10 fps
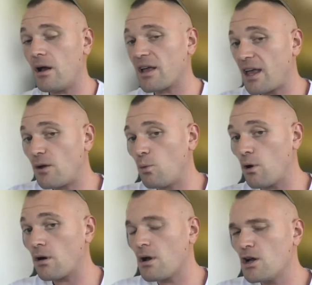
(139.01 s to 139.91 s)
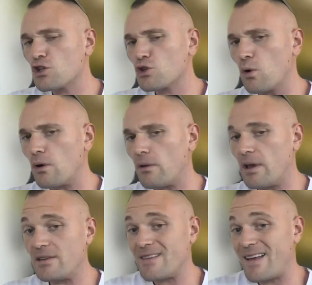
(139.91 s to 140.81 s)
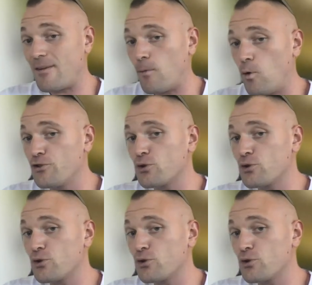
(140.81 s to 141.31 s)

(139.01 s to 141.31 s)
Can it work? Sure. Is that an old